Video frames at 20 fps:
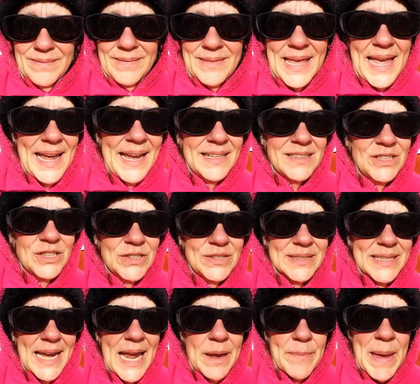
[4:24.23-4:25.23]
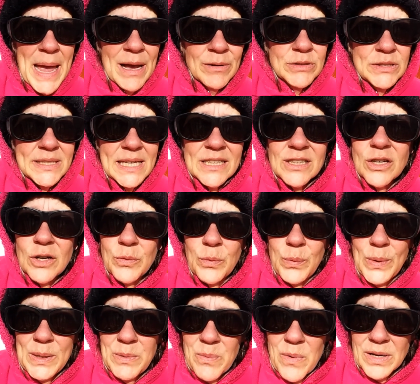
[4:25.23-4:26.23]
They just came out and said, look,
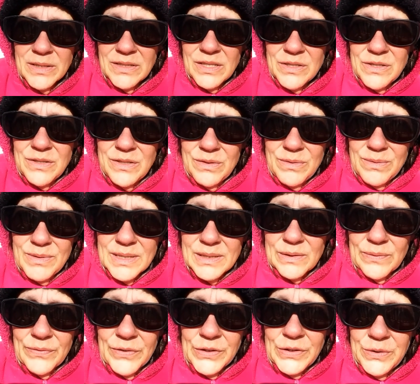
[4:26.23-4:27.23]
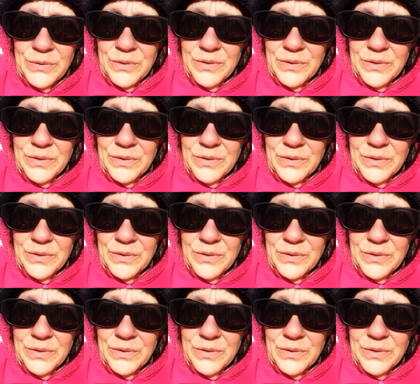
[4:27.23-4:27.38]
we want to do this for you.